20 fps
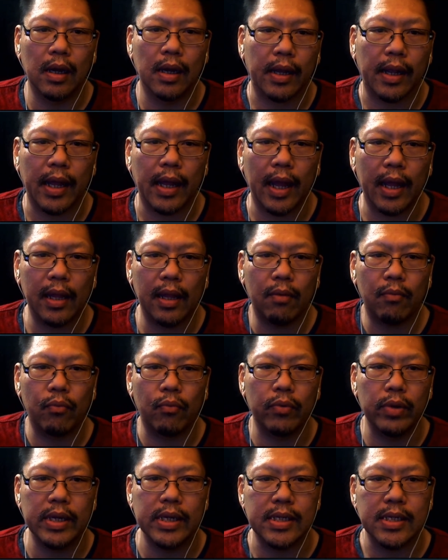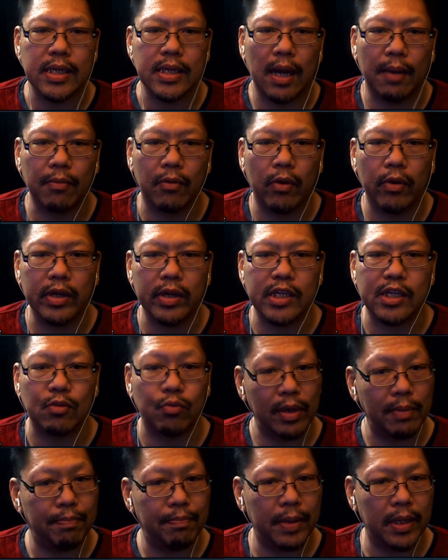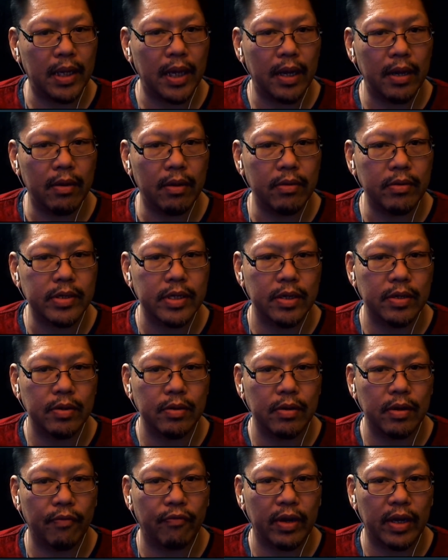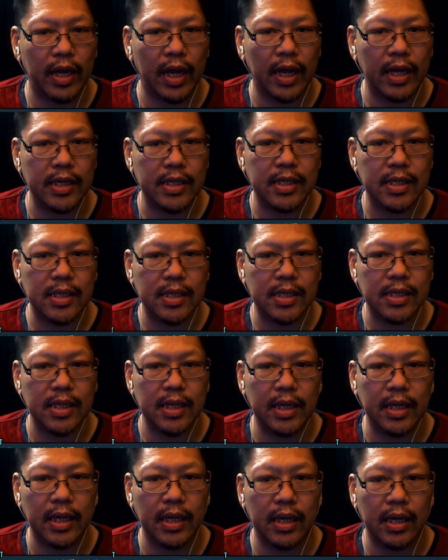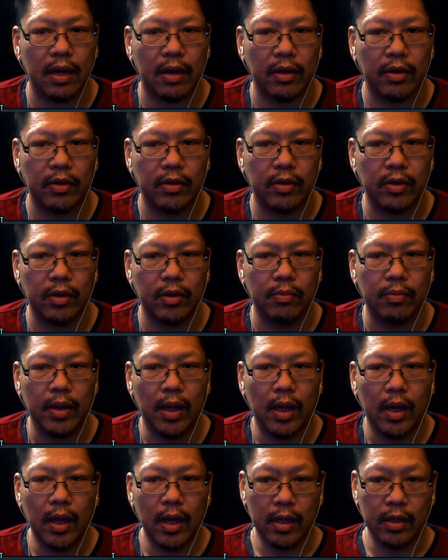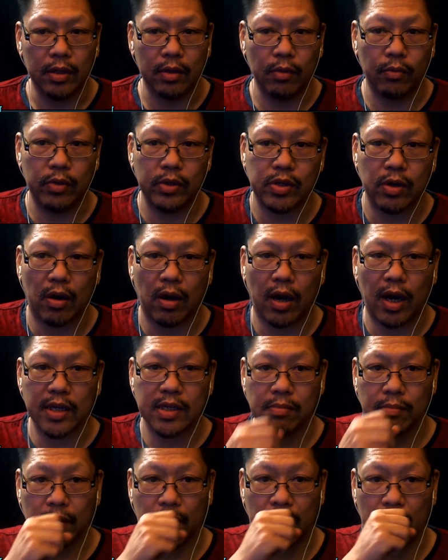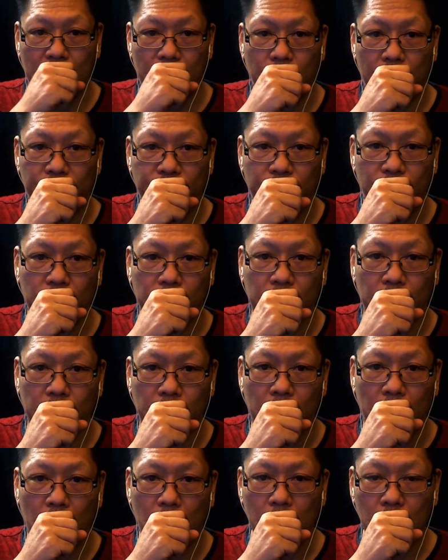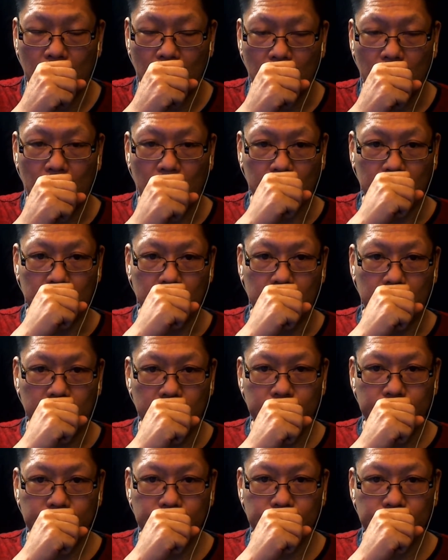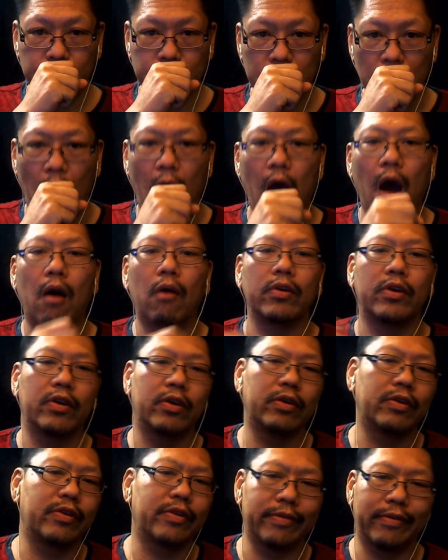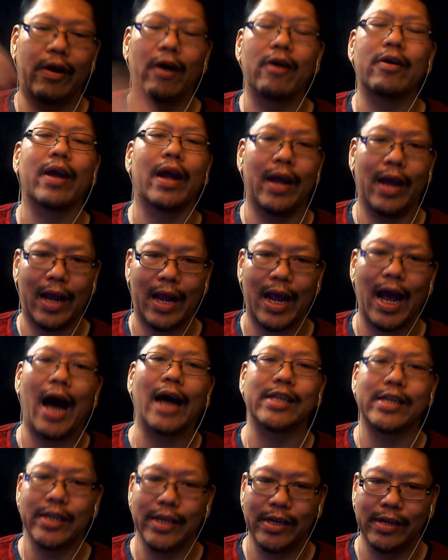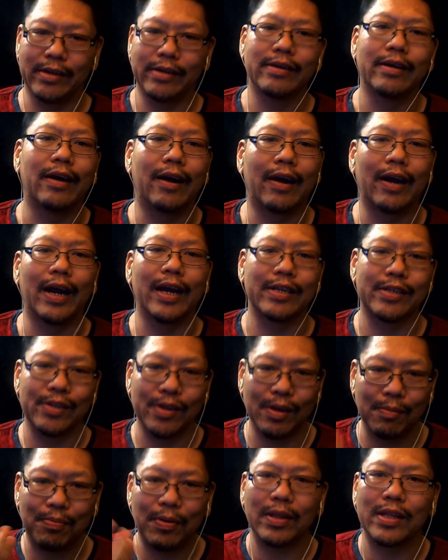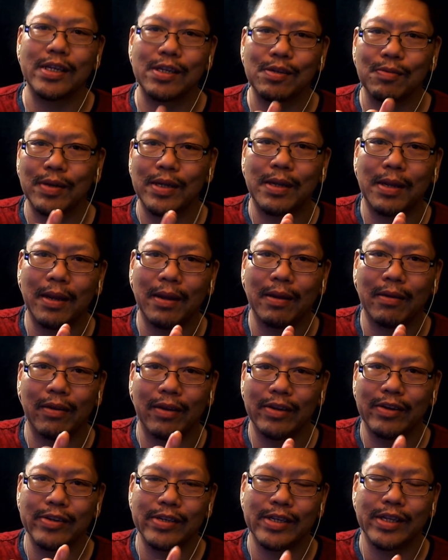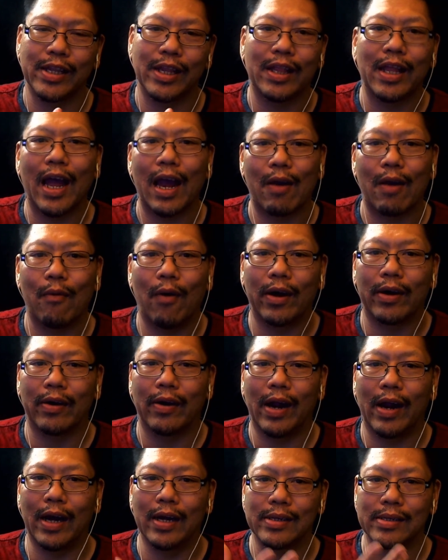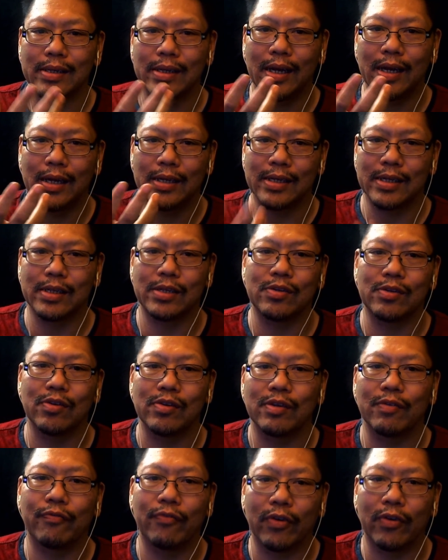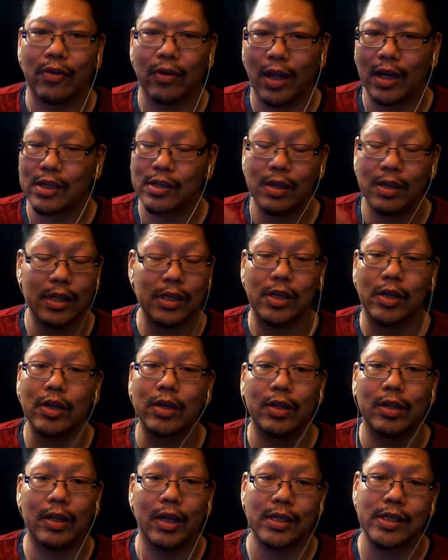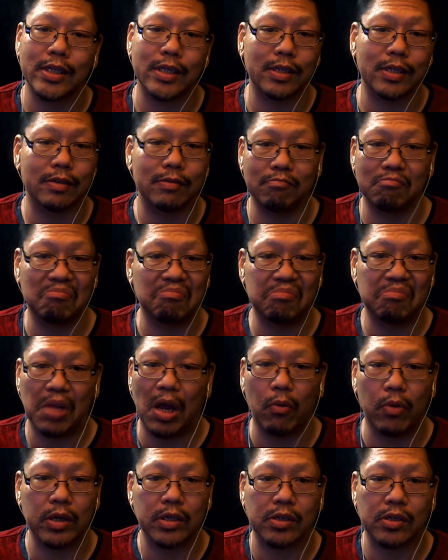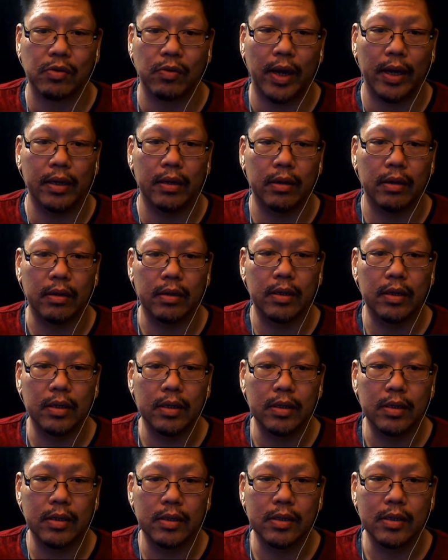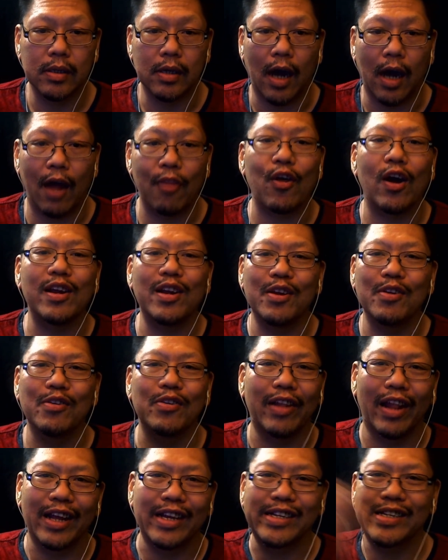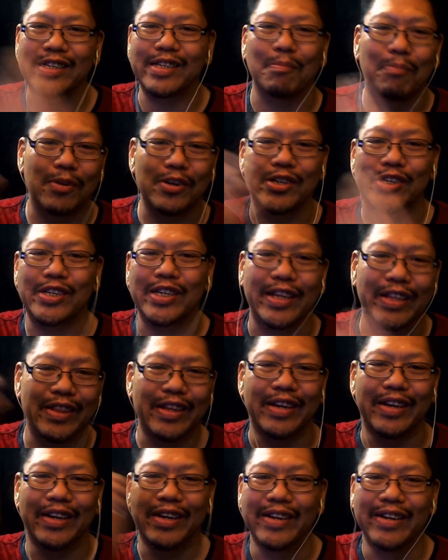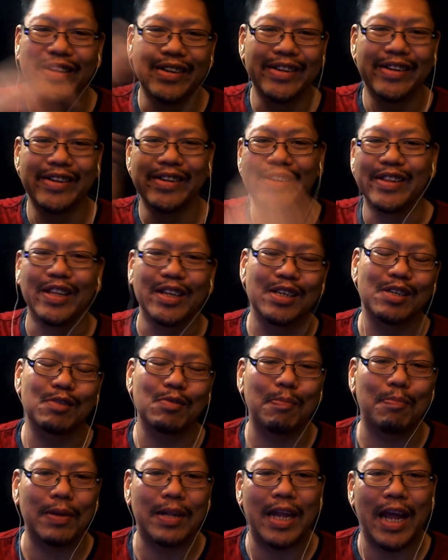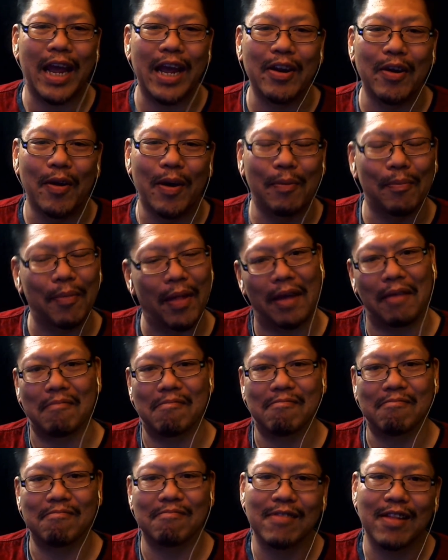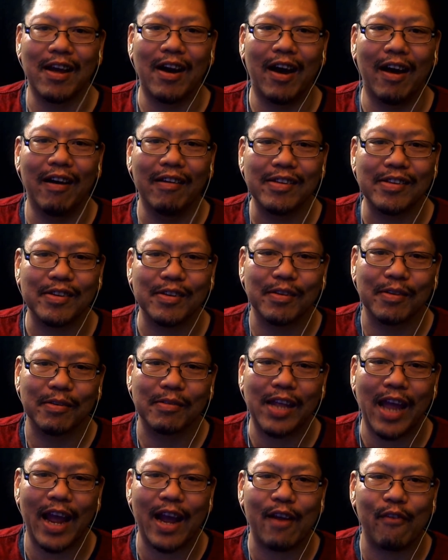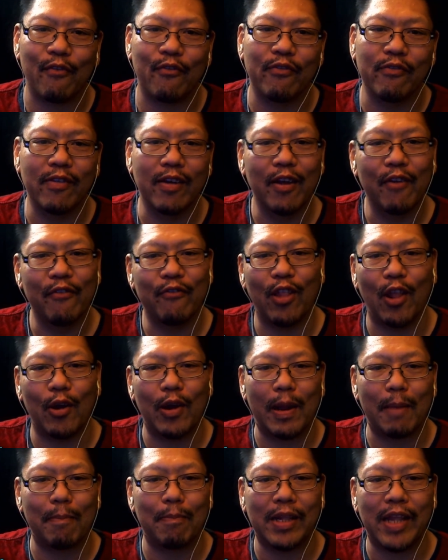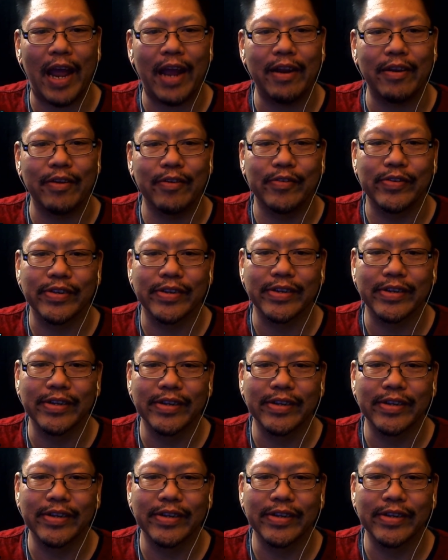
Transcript: Caleb Weiss. I'm growing sweet potatoes in 2 different tanks. Seen it on YouTube. The roots are awesome. Can't wait for it to grow. Oh, you're okay. I gotcha. All right. So you're putting the sweet potato and using the tank water as a source of fertilizer. That's good. That works great. I thought you were like submersing the sweet potato. I'm like, oh, it's a tank of floating potatoes.